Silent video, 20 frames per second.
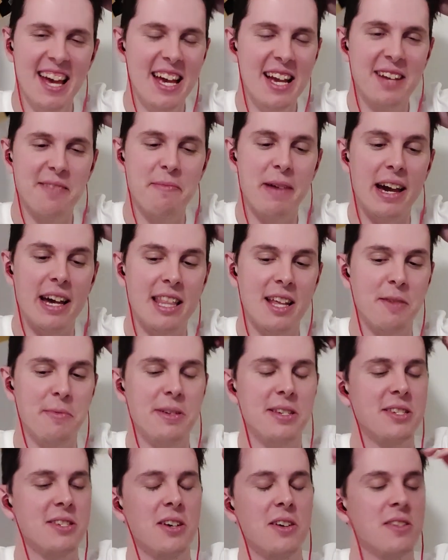Man, that'd be
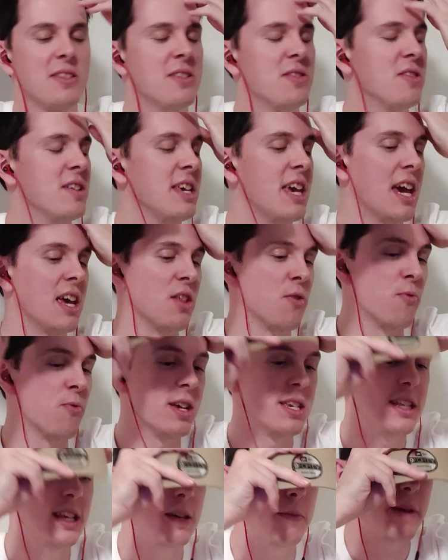so. The
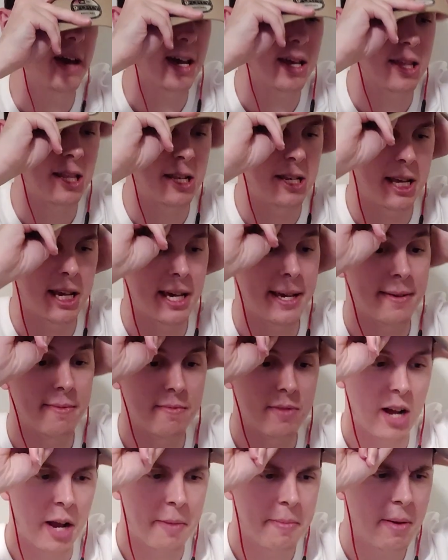wrestling back in the day,
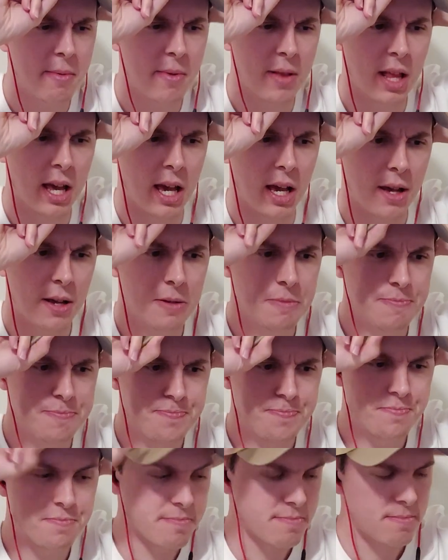I remember like,
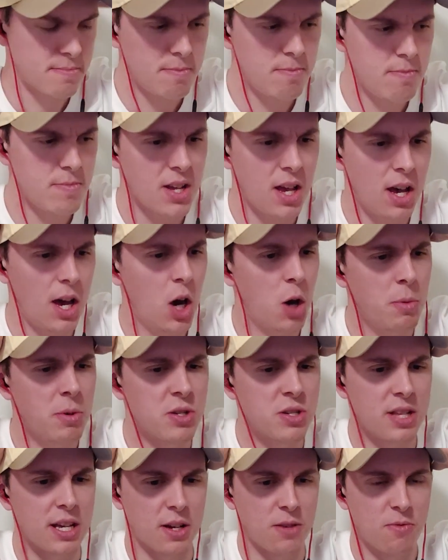I almost
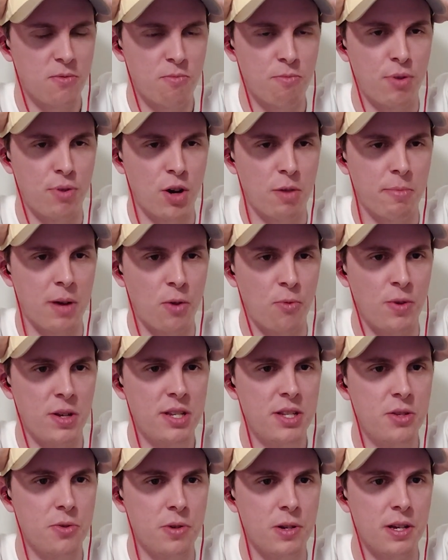like broke my wrist
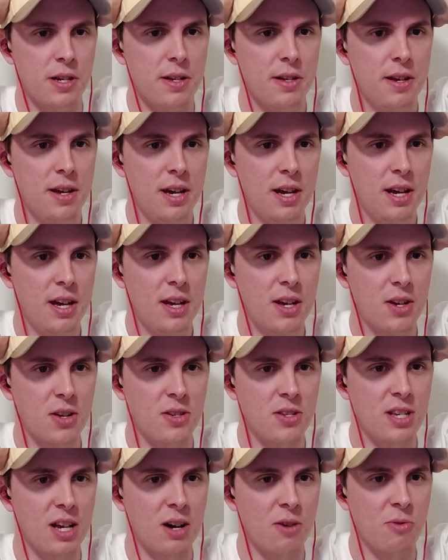doing it
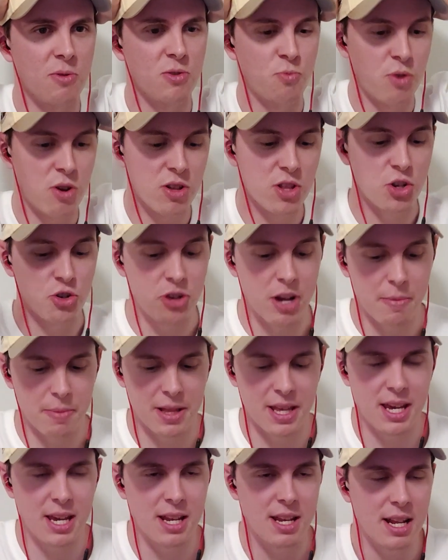because we're on the
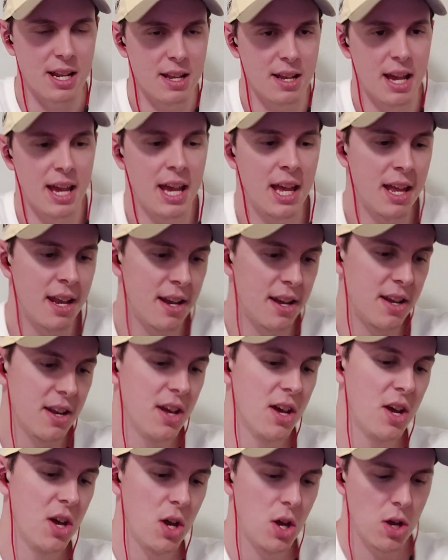trampoline and
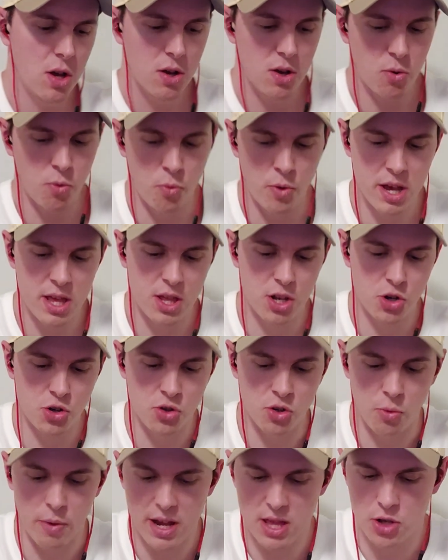where
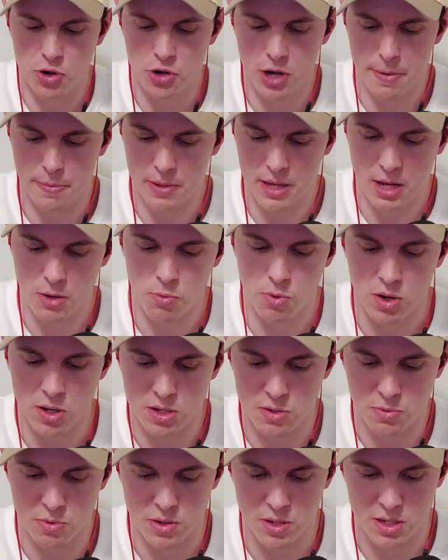the way the trampoline
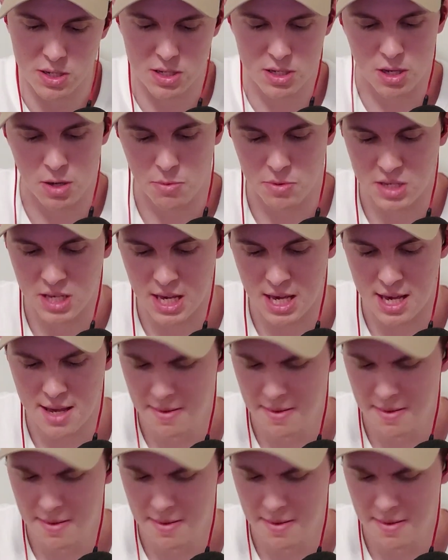was it was here.